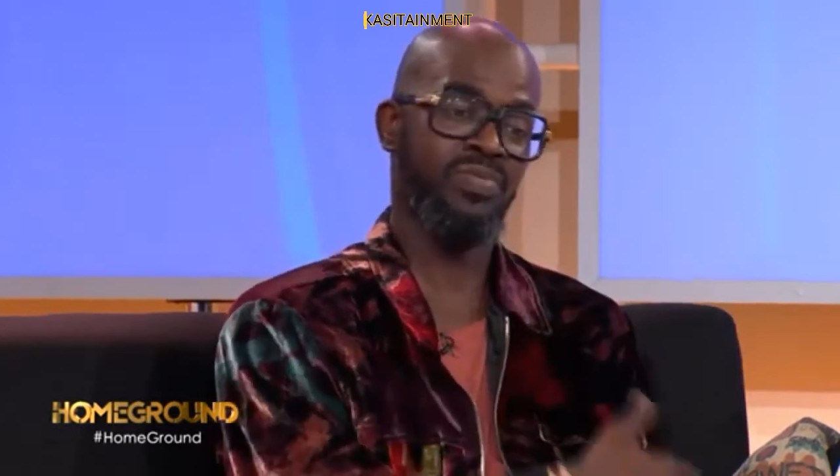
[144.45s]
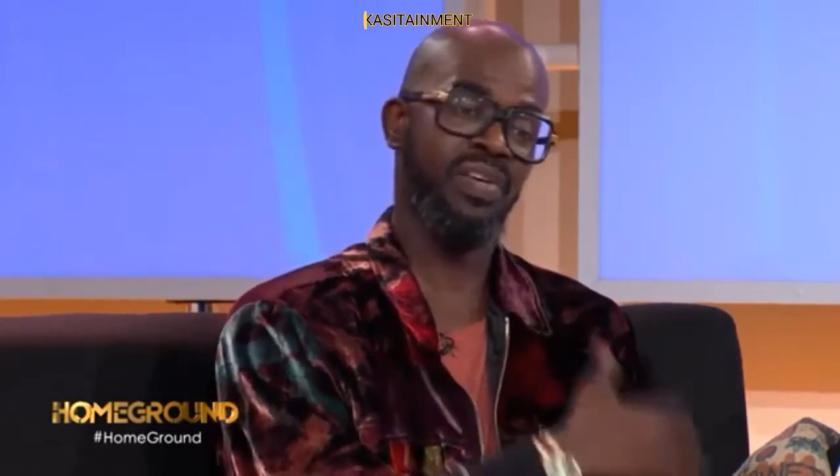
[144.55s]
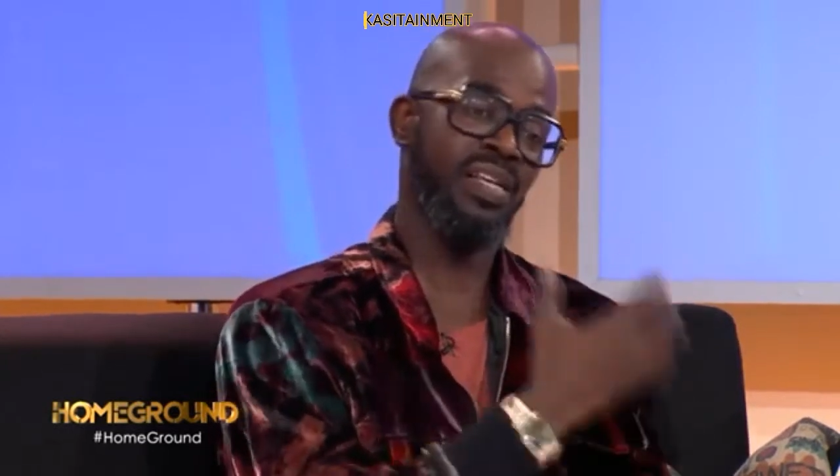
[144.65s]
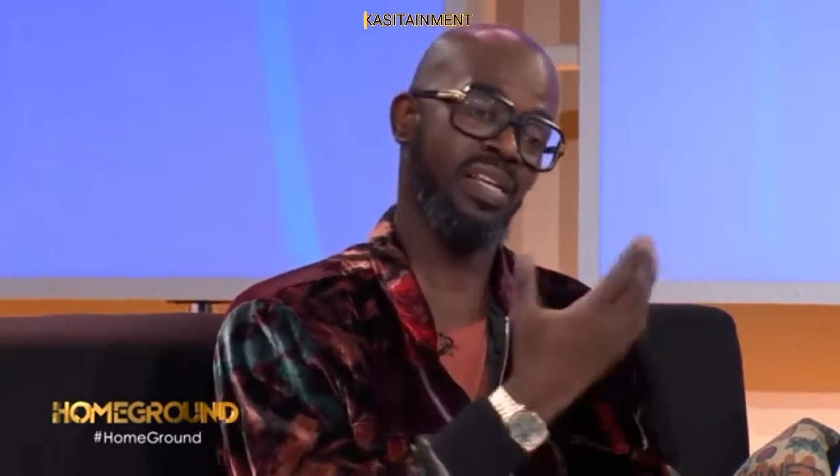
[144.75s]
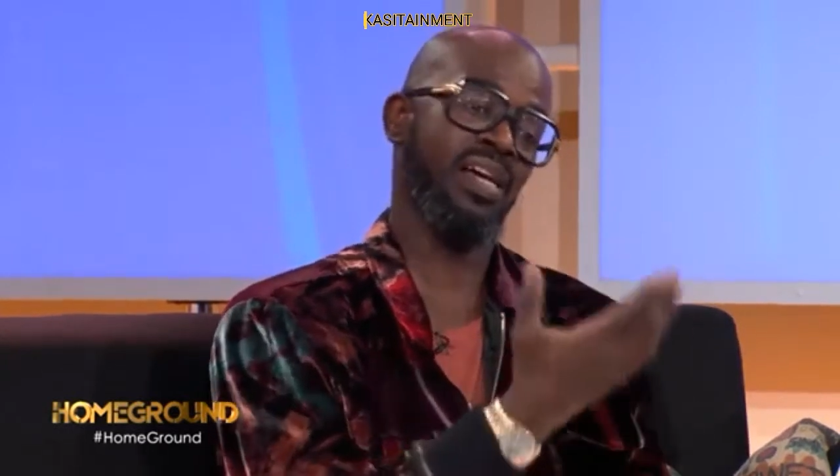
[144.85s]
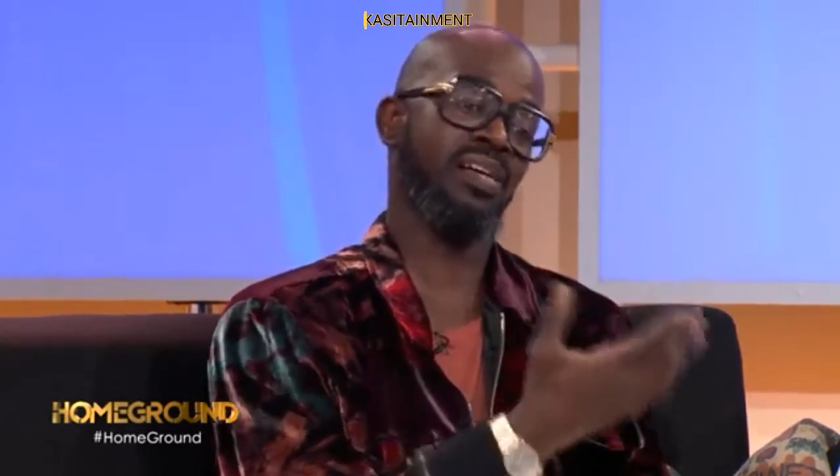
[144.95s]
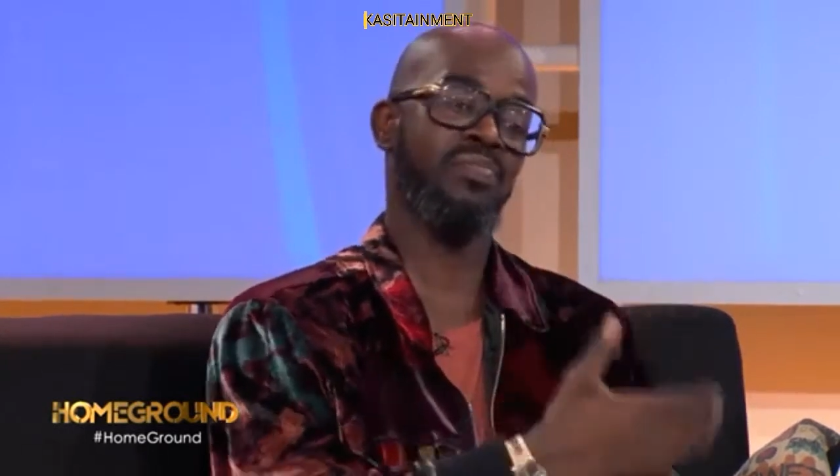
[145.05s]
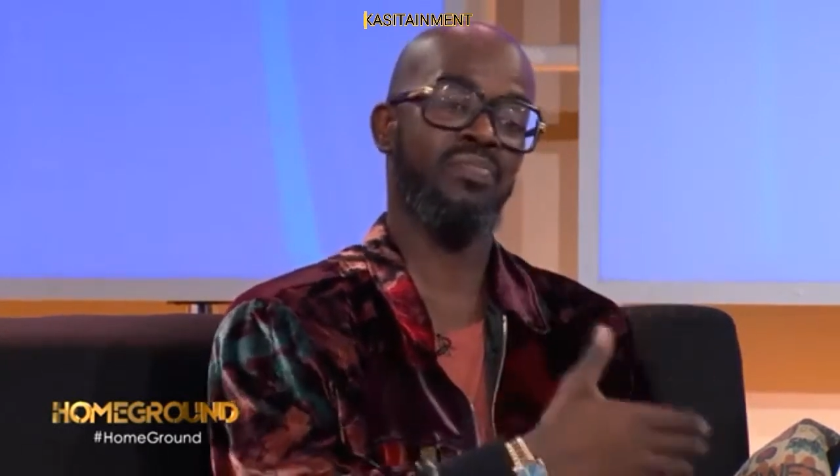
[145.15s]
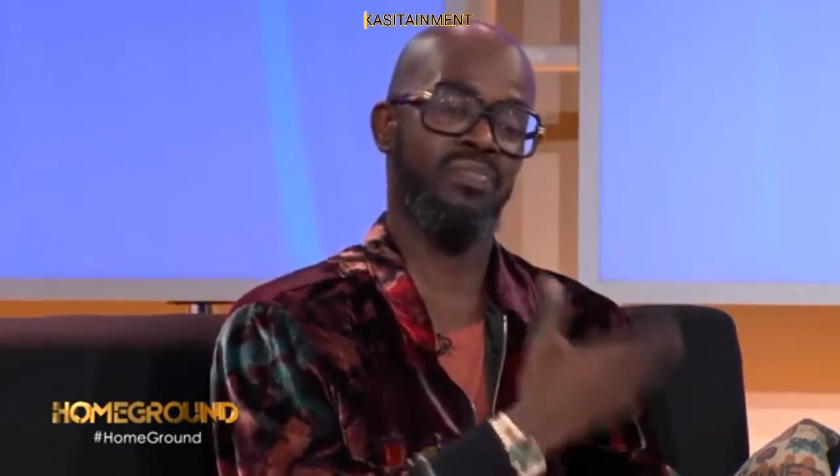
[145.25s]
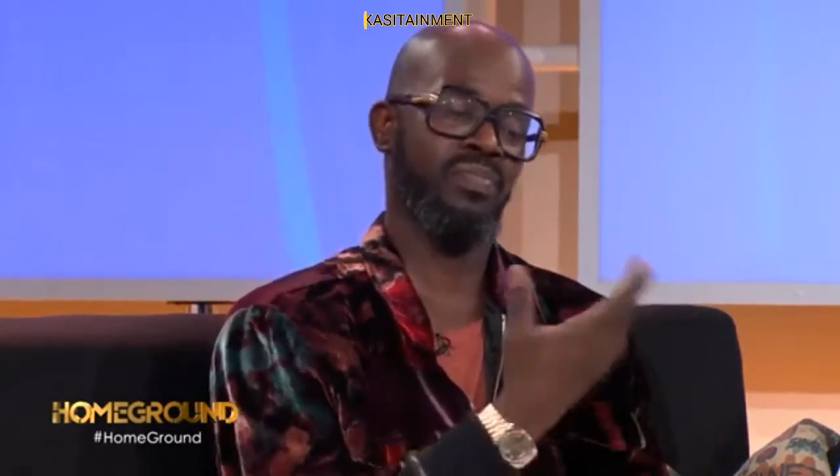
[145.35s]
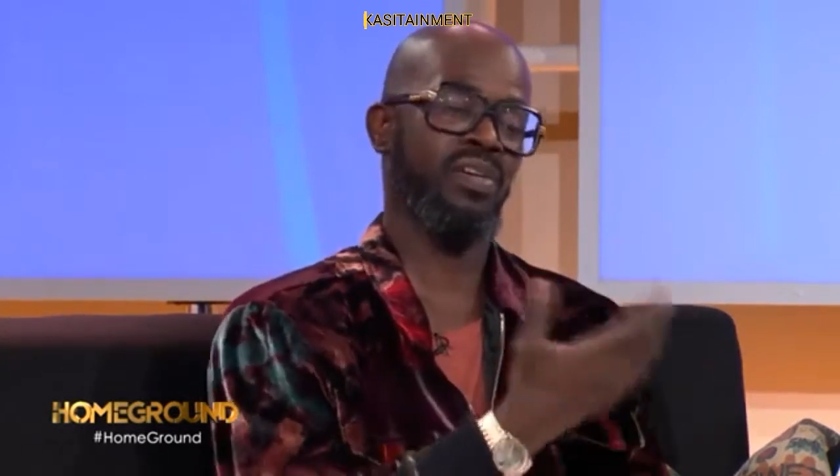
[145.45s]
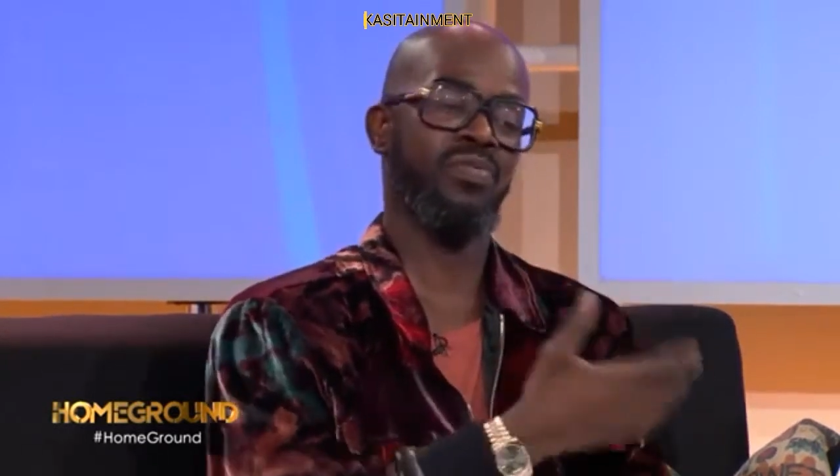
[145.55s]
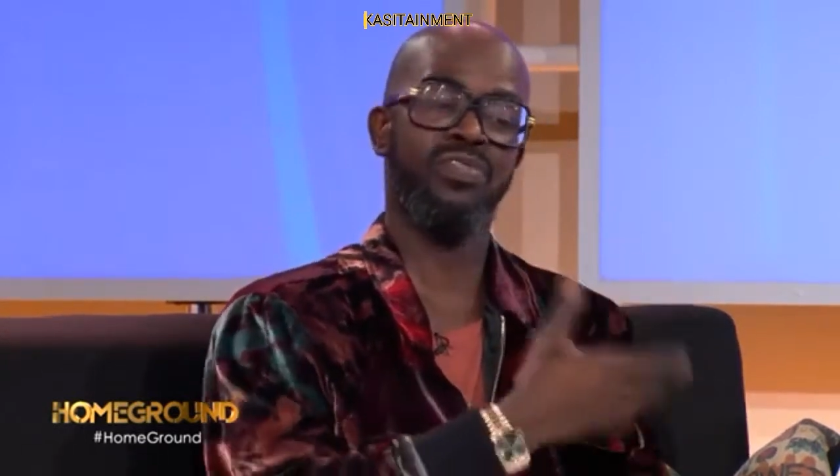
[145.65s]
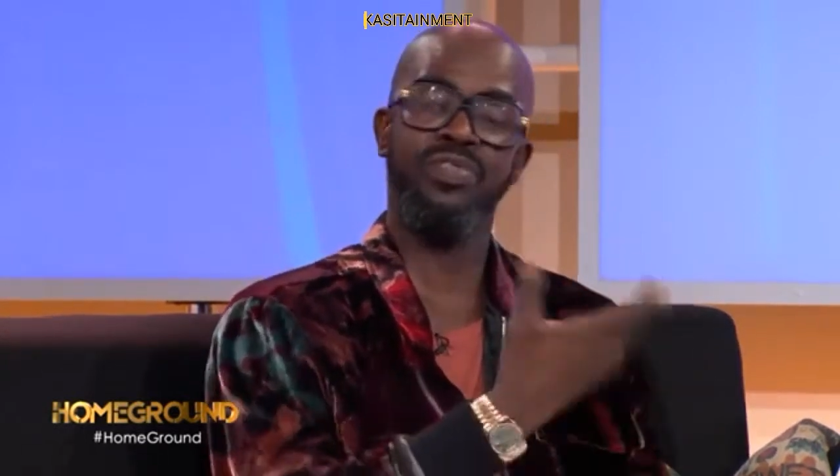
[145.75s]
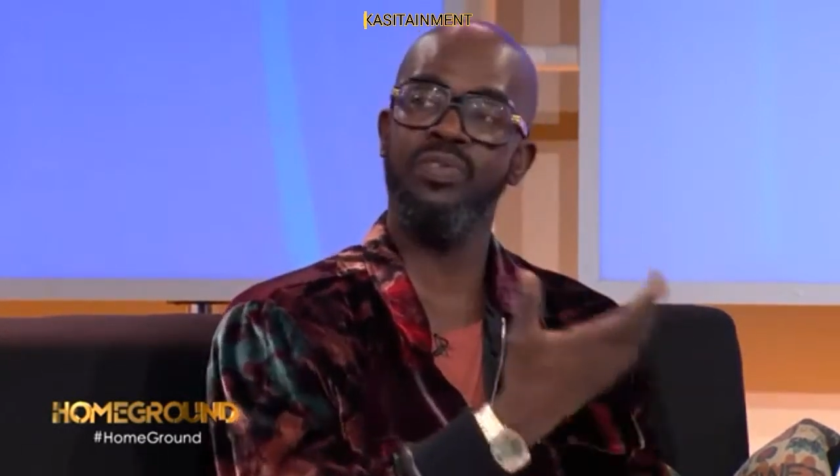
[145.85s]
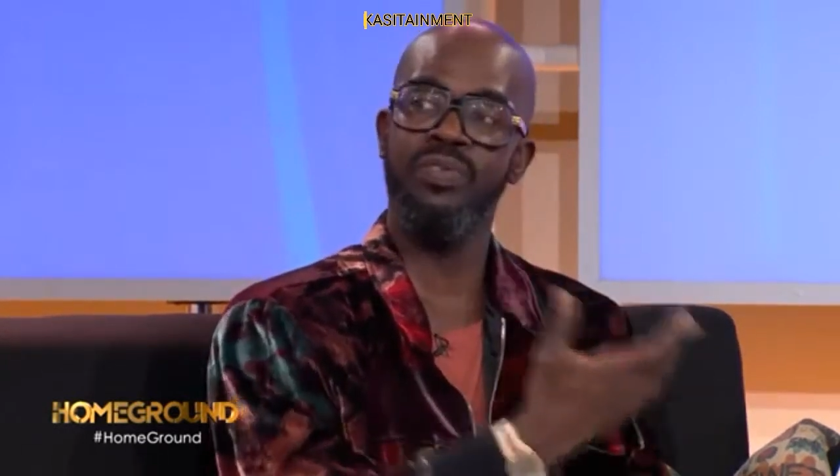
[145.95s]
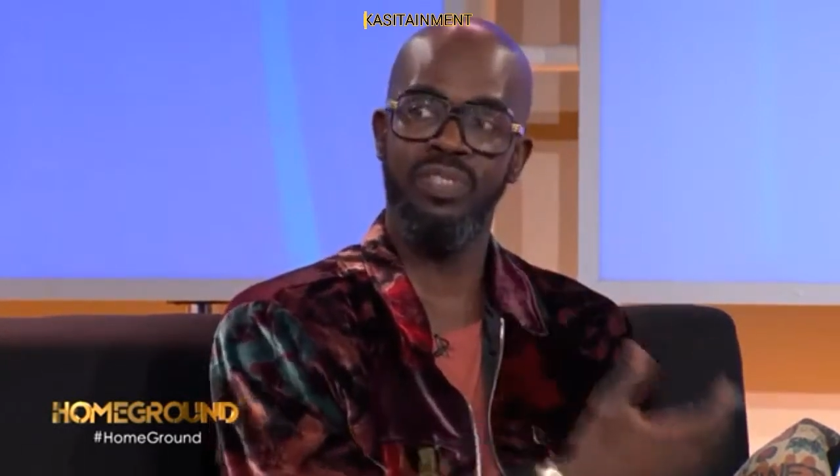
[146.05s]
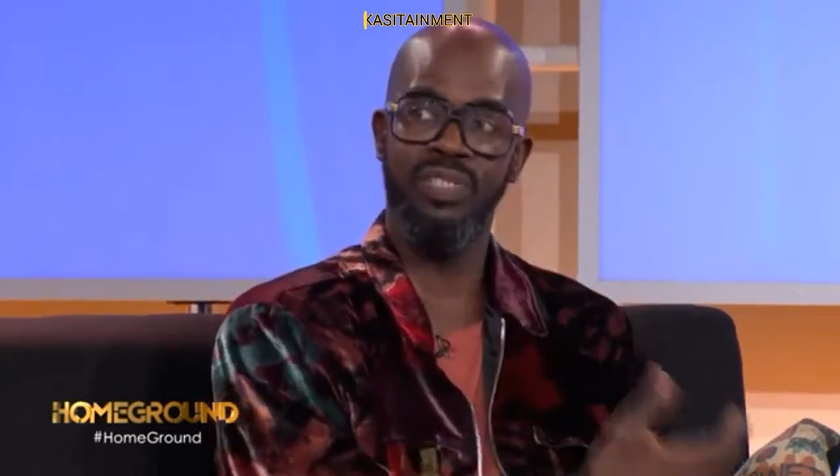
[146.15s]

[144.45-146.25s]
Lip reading: really like, it was huge.